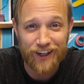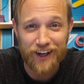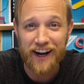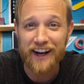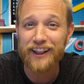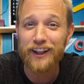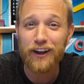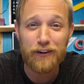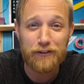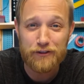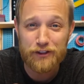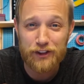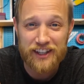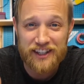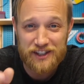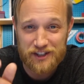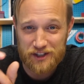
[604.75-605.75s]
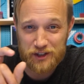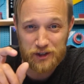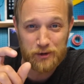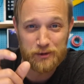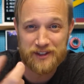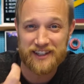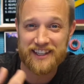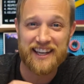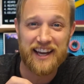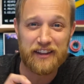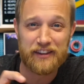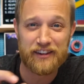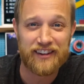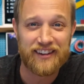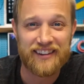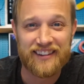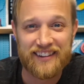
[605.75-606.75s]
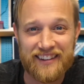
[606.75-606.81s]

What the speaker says: I love these two together.